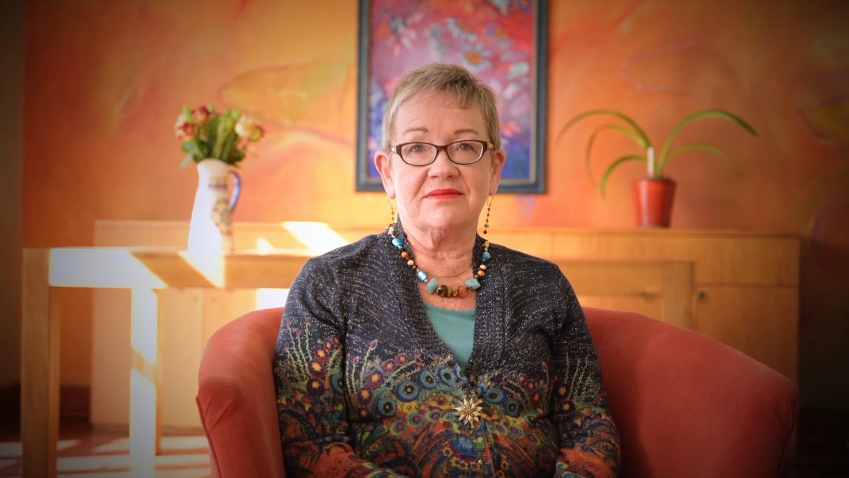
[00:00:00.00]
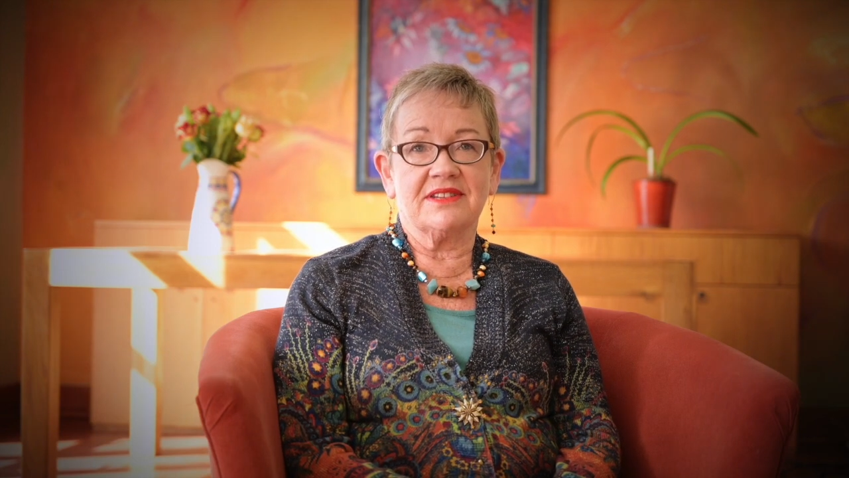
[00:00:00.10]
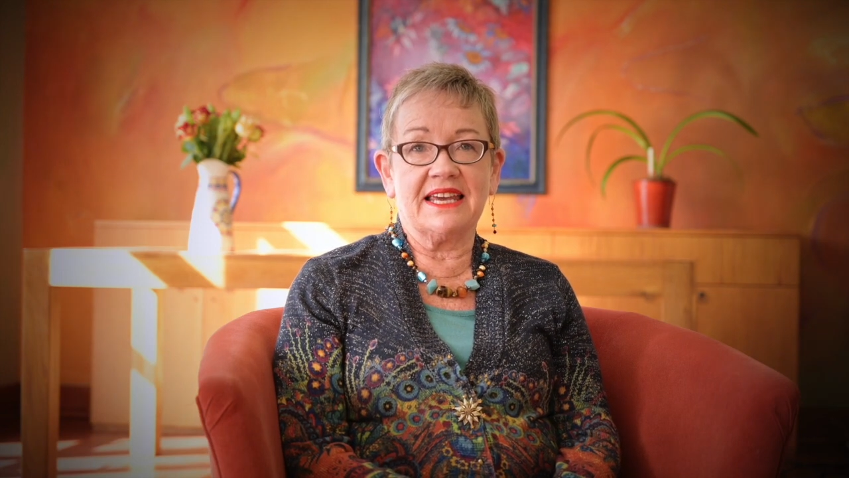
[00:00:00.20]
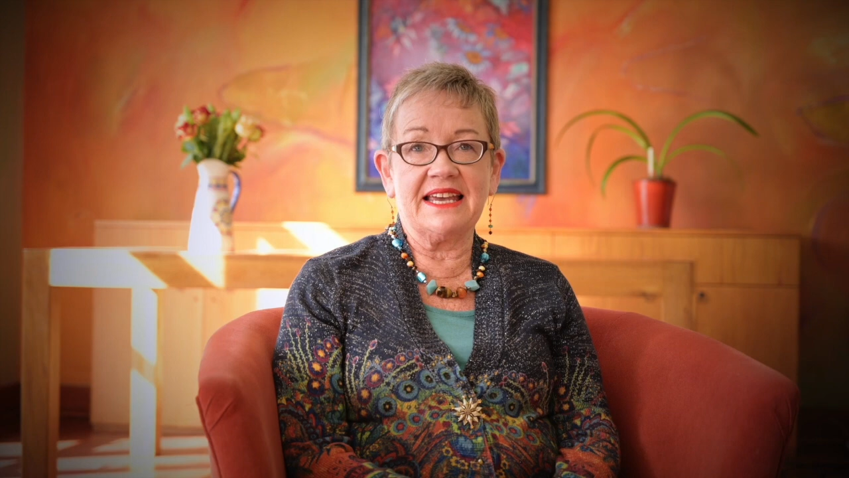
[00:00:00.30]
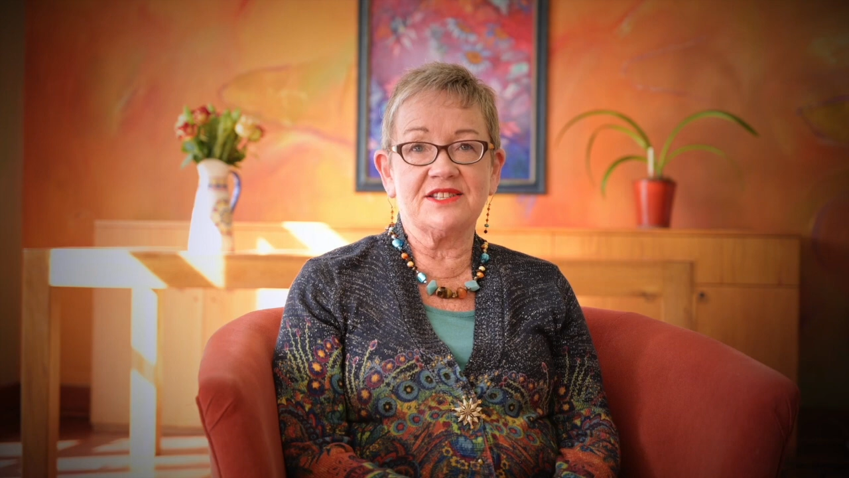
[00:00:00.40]

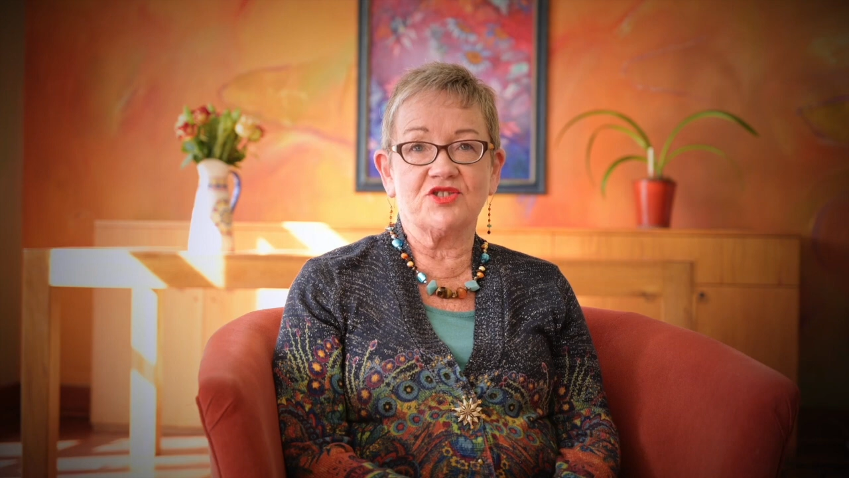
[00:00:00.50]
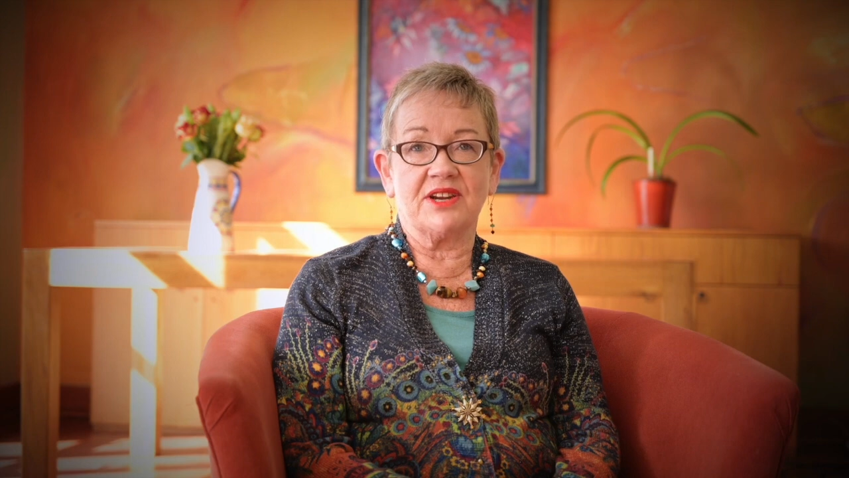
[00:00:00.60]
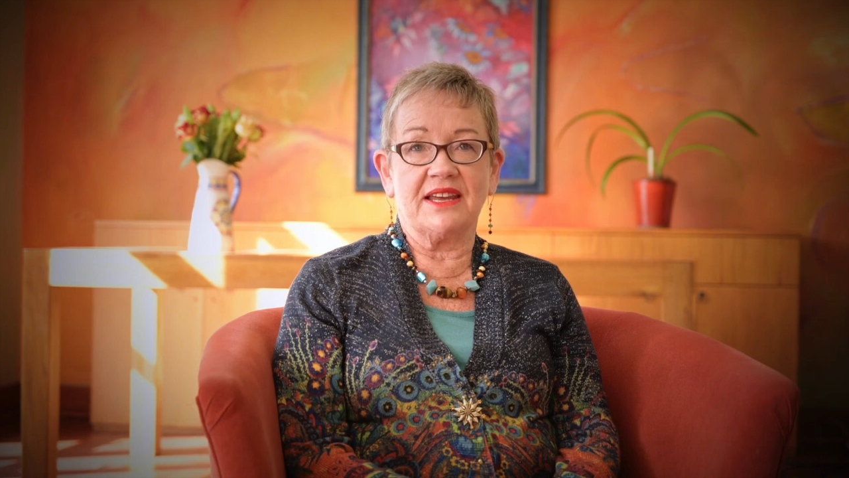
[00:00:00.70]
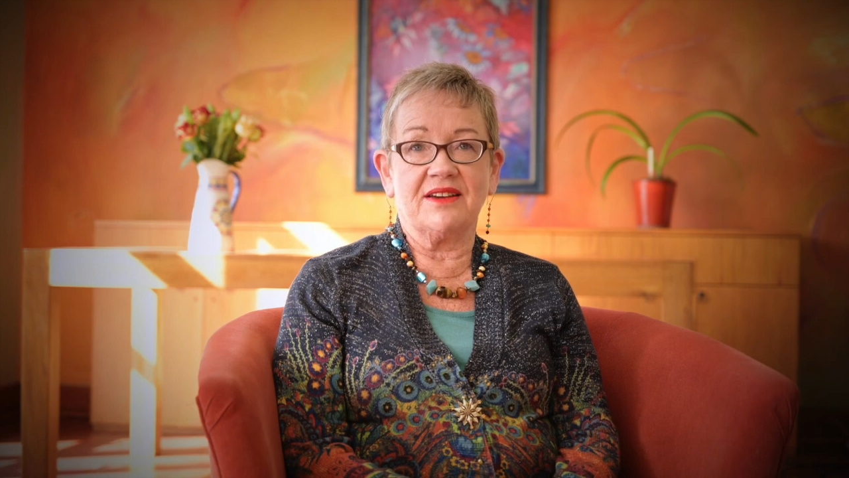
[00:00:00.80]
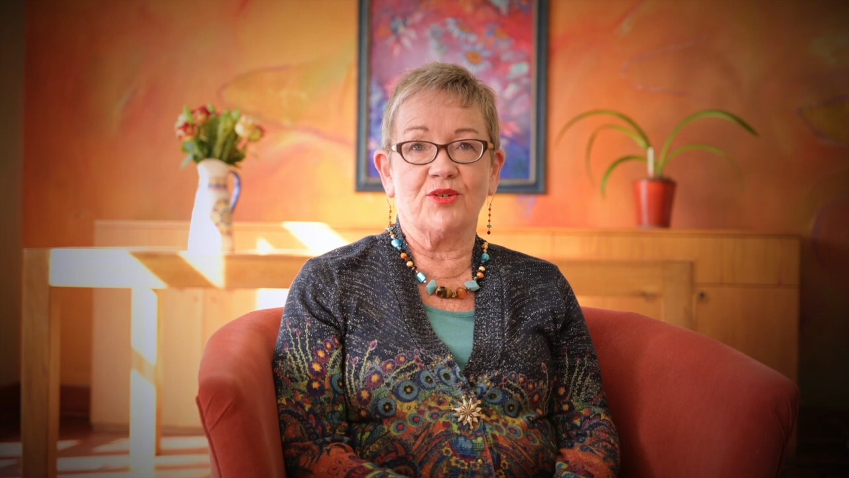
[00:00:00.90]
the
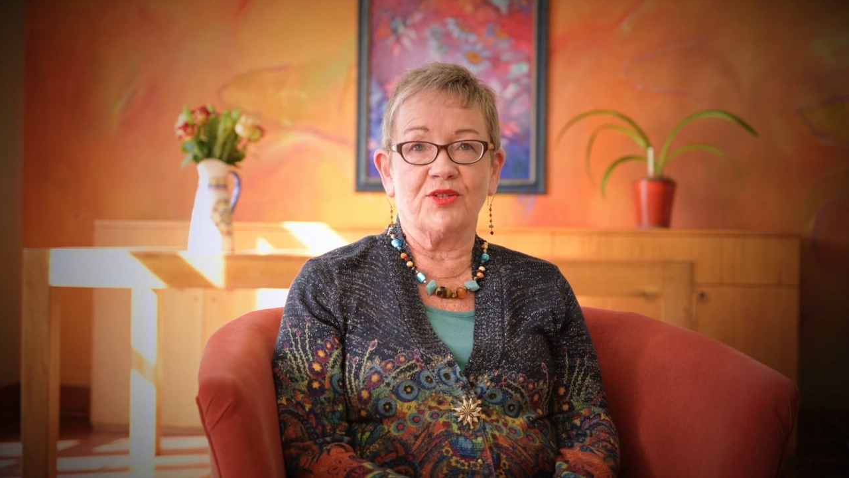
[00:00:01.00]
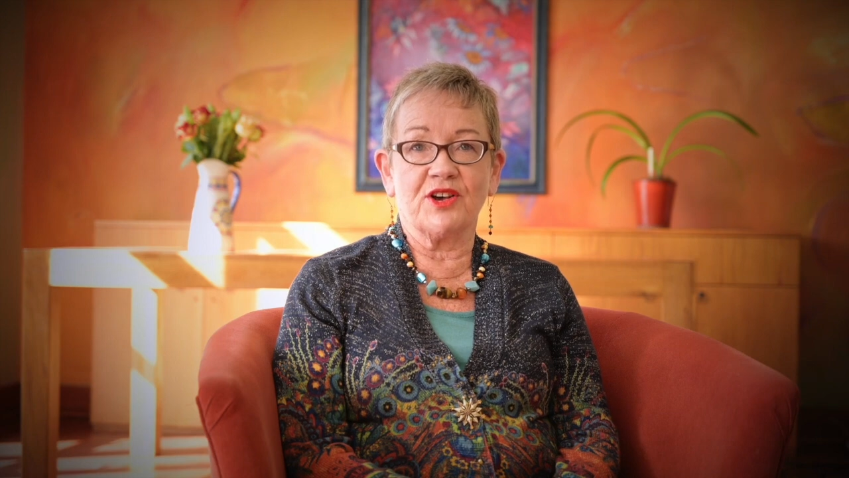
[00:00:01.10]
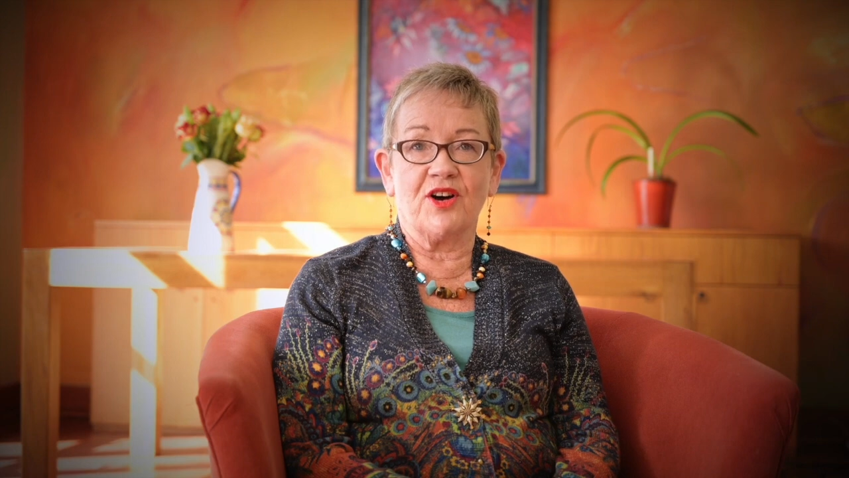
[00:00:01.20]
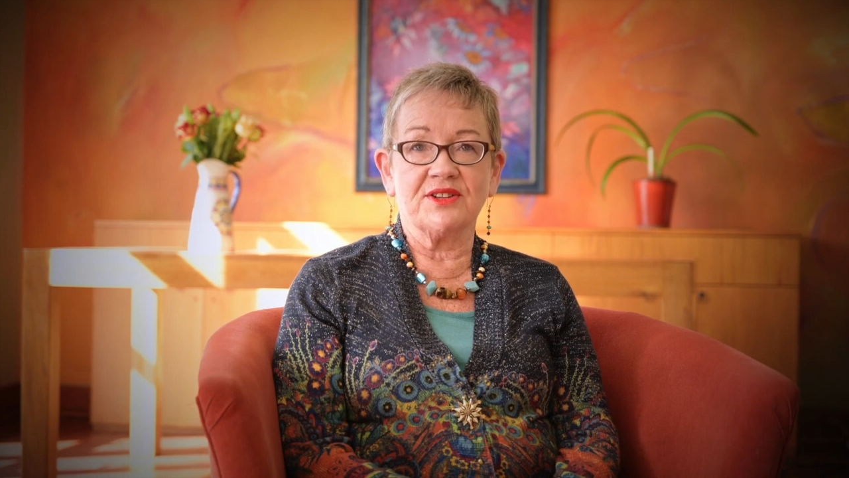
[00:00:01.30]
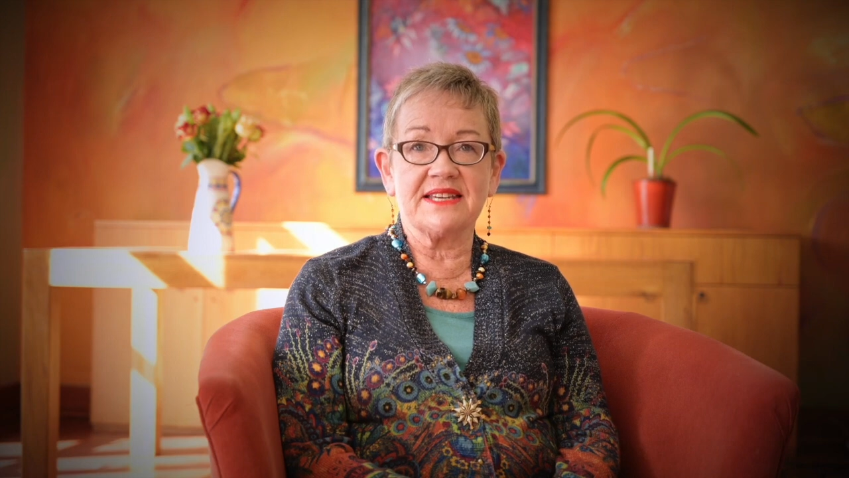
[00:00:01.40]
history, or the
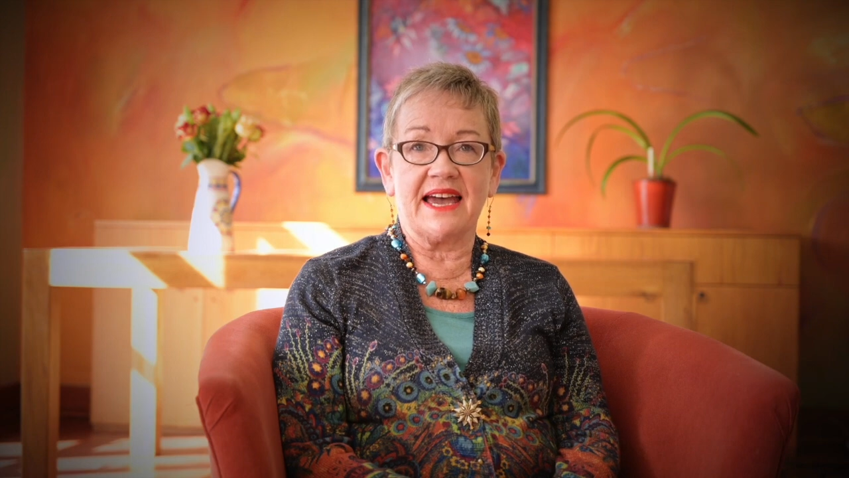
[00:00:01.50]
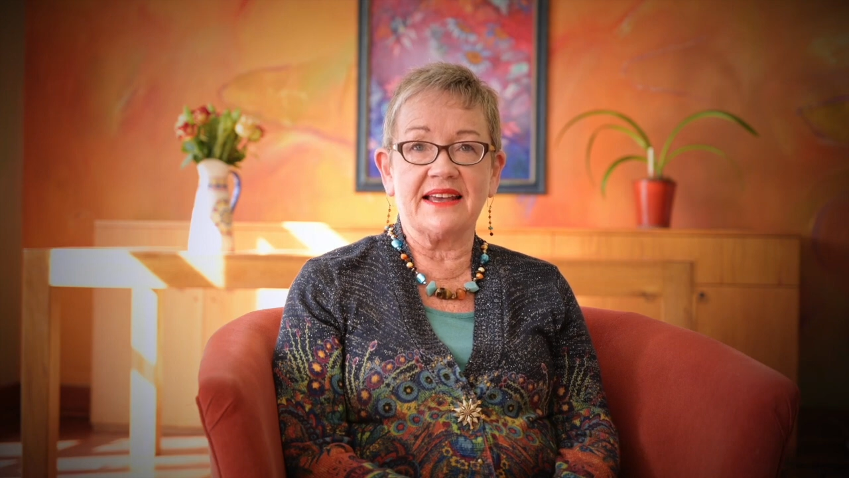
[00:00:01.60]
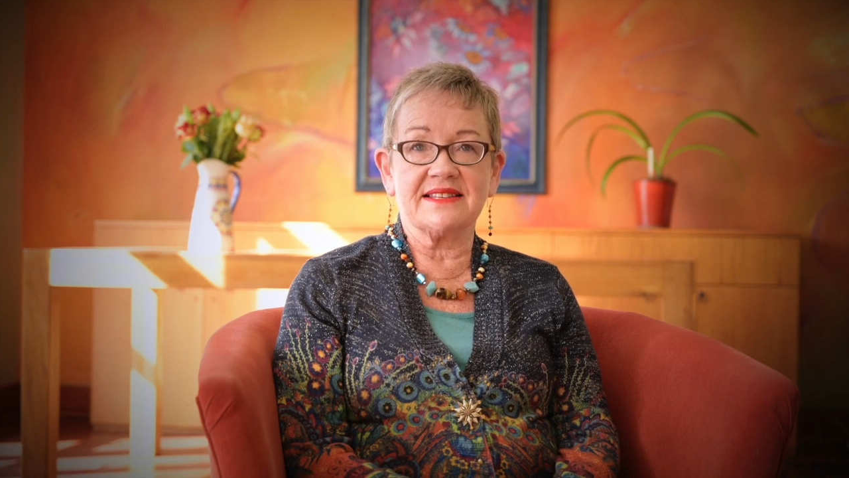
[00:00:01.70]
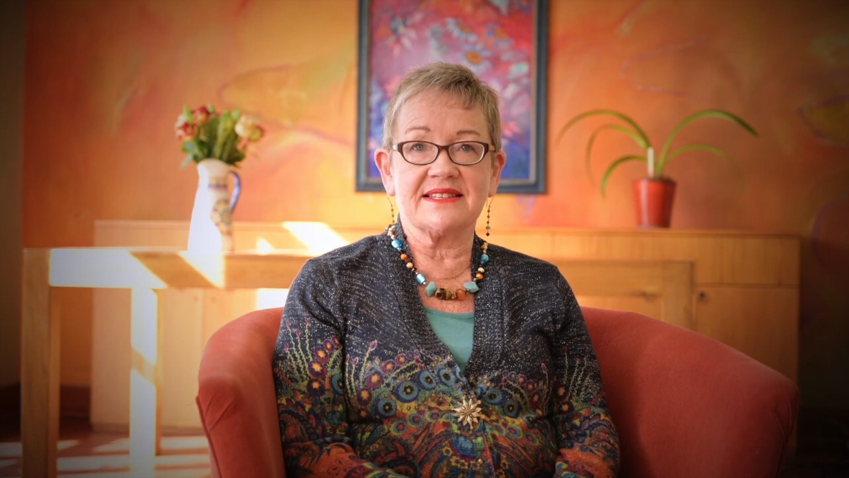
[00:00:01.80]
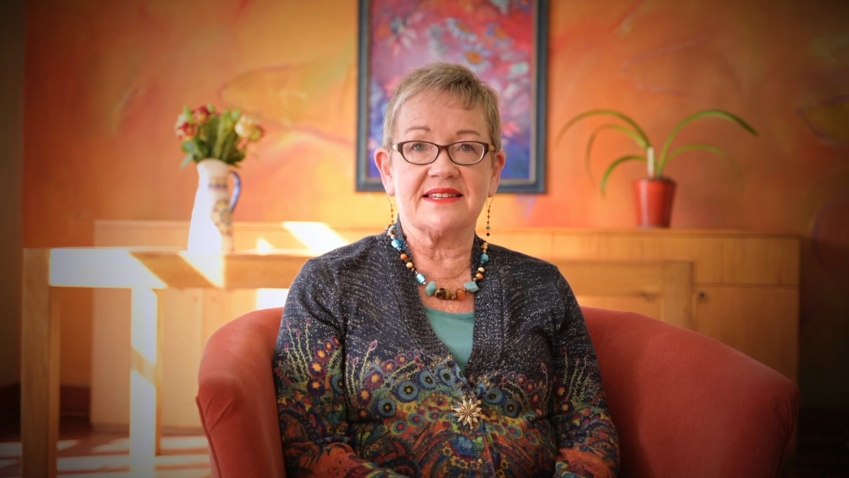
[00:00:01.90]

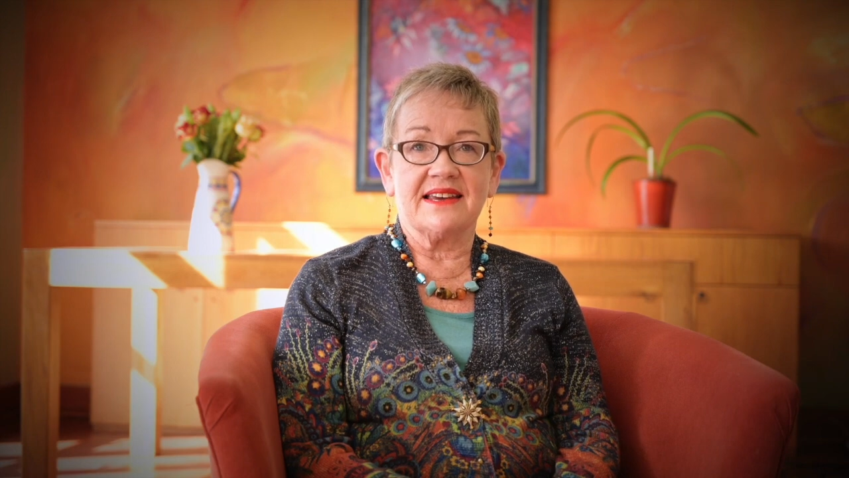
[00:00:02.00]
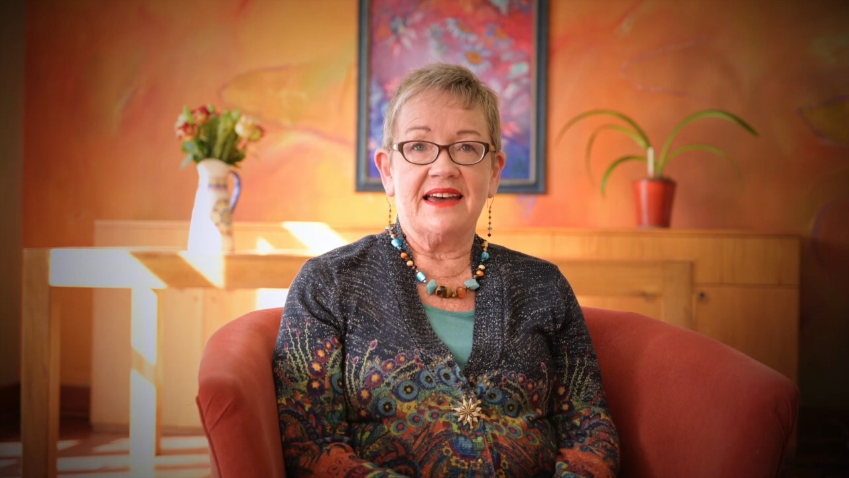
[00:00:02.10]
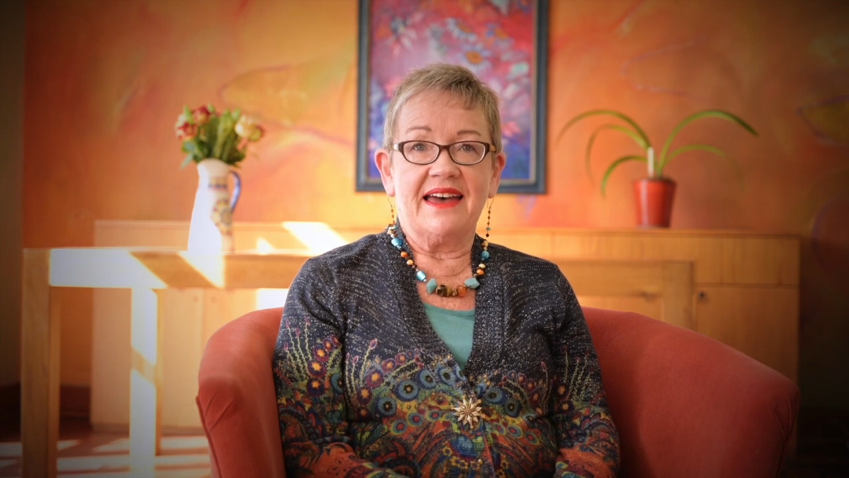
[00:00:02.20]
context.